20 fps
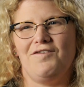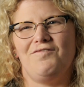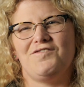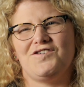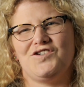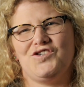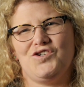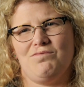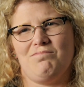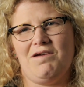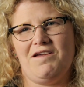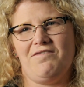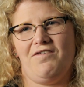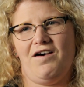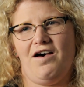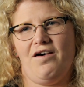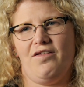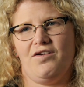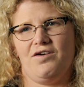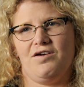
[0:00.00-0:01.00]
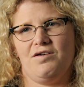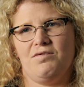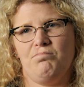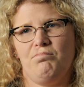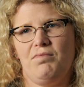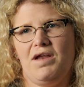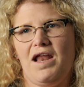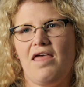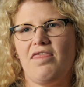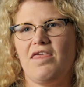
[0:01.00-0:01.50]
for sure my father,
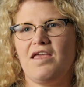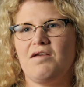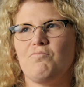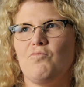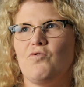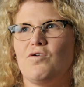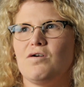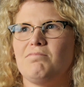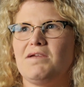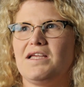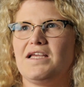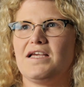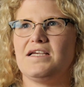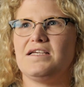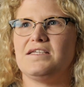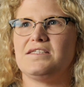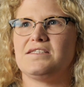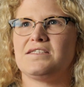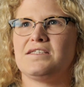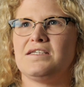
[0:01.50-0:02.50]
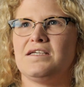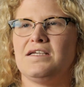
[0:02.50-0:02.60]
but I think more because